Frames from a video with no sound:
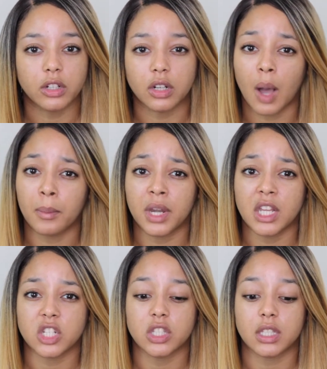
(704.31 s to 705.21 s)
or
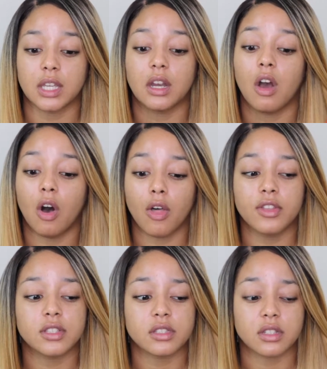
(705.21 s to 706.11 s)
combination skin, all
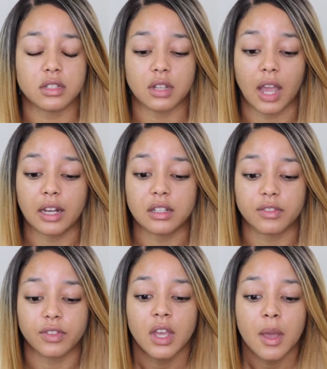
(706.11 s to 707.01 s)
this kind of